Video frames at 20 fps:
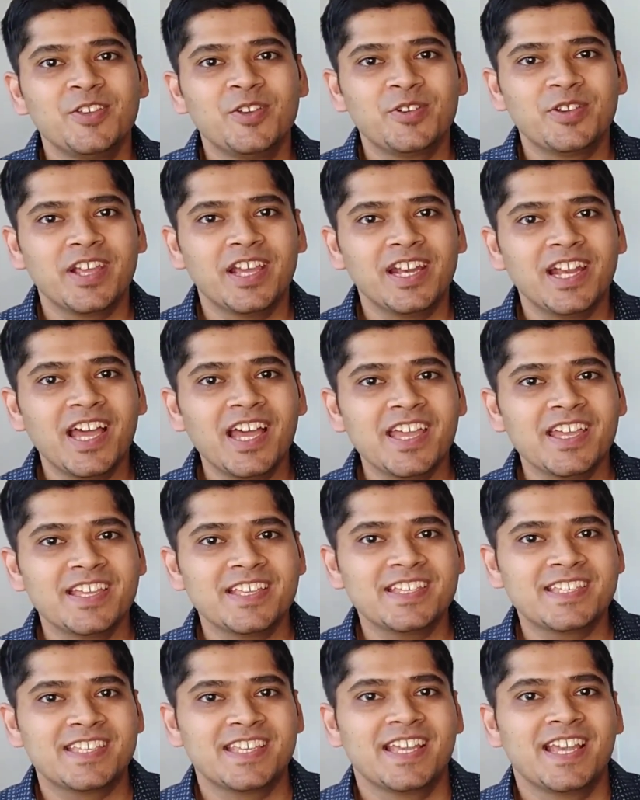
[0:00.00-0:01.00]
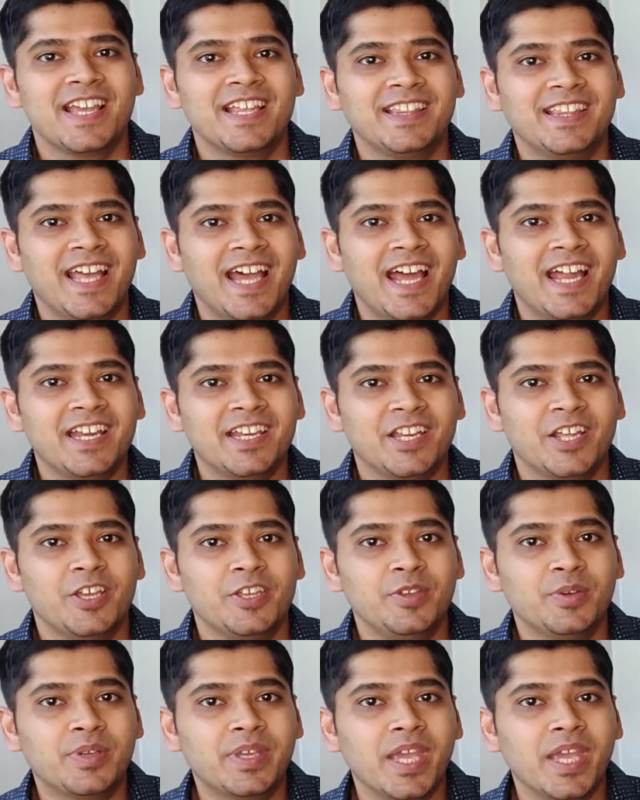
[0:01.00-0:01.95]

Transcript: you realize that you